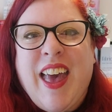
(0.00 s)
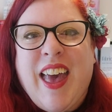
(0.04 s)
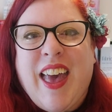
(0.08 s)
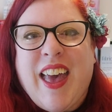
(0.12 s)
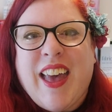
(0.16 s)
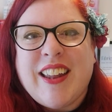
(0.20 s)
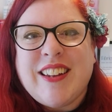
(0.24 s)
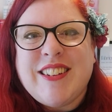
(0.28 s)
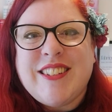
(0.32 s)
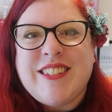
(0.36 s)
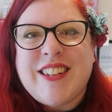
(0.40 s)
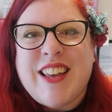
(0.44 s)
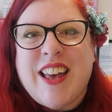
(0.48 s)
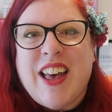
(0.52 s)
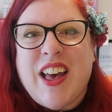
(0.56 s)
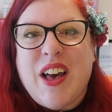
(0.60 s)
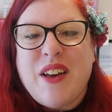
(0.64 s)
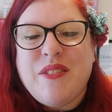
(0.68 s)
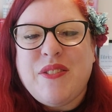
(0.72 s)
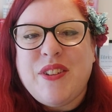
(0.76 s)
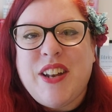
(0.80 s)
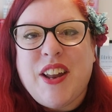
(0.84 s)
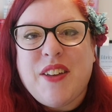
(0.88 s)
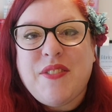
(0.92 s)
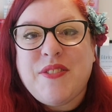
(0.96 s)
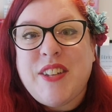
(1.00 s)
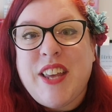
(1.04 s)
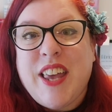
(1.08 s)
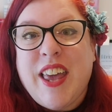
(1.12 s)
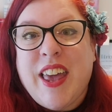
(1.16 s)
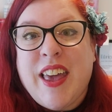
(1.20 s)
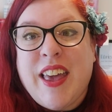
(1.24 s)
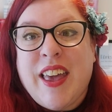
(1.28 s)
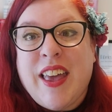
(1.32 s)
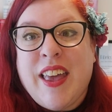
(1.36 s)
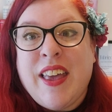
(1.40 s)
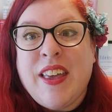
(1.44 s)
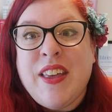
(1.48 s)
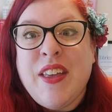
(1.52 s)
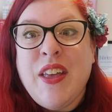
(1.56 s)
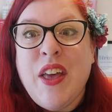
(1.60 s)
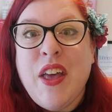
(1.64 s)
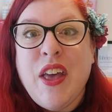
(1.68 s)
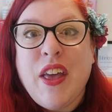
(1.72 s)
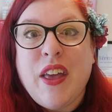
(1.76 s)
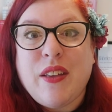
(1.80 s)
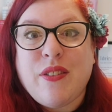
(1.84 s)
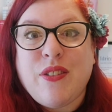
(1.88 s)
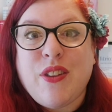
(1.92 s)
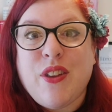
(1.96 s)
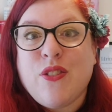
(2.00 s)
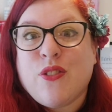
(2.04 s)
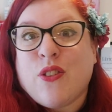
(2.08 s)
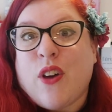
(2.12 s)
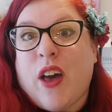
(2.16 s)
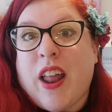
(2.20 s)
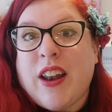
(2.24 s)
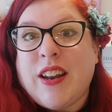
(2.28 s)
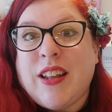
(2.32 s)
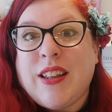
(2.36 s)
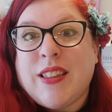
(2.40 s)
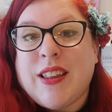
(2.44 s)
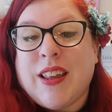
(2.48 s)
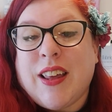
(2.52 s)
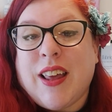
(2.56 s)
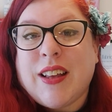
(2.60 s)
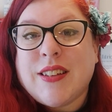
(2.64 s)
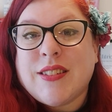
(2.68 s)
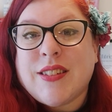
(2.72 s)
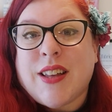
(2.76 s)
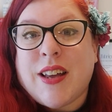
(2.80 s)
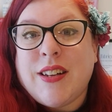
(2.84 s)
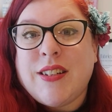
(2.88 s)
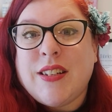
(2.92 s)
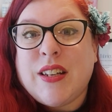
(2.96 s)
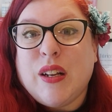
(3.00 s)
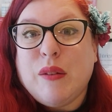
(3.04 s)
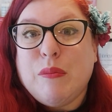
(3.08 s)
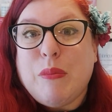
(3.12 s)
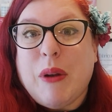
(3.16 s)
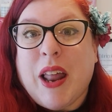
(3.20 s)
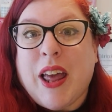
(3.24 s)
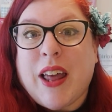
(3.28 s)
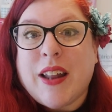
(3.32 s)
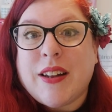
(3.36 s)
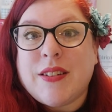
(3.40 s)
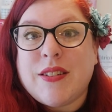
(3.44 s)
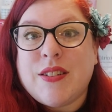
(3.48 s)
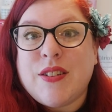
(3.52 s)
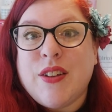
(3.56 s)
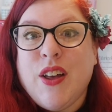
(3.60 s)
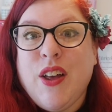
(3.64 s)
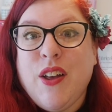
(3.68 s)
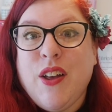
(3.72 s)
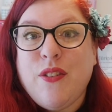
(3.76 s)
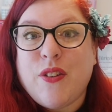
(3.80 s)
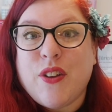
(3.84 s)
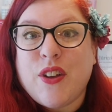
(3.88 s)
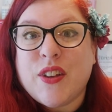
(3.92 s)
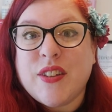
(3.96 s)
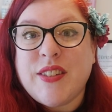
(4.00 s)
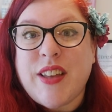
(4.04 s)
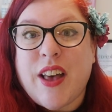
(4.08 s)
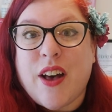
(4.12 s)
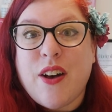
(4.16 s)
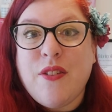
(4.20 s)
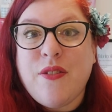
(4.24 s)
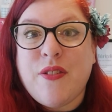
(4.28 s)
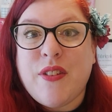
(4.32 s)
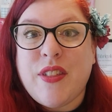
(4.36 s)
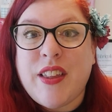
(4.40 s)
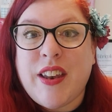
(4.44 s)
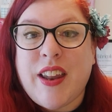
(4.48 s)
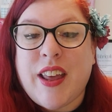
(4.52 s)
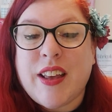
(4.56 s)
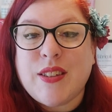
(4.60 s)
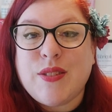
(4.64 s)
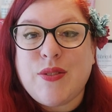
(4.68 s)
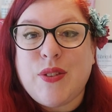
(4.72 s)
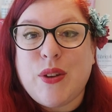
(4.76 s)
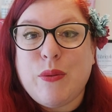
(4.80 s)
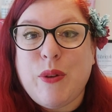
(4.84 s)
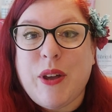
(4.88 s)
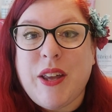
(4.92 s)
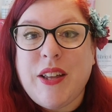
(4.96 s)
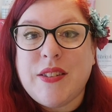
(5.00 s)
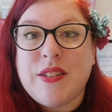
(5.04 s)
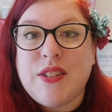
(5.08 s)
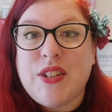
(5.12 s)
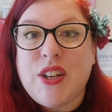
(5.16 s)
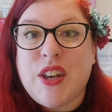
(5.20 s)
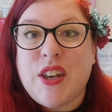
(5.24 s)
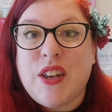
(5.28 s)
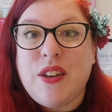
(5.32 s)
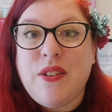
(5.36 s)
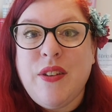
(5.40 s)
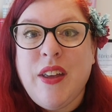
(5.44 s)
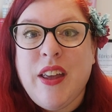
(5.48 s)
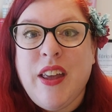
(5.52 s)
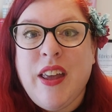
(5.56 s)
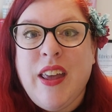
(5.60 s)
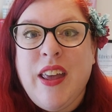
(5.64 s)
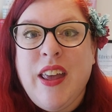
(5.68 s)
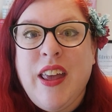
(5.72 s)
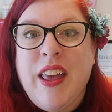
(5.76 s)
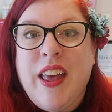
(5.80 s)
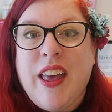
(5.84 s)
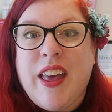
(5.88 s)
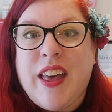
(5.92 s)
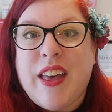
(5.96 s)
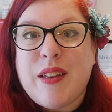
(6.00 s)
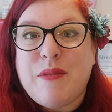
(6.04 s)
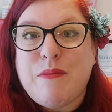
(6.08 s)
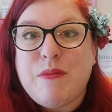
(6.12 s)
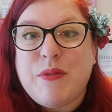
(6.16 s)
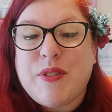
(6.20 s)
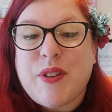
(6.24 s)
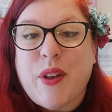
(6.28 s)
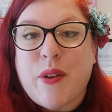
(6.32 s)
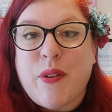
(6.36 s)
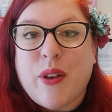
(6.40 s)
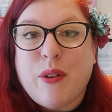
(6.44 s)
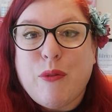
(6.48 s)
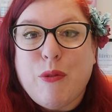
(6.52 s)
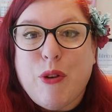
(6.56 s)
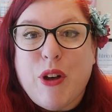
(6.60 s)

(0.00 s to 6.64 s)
and I would love to hear if you've got anything exciting planned for yourself in the next few weeks too, sewing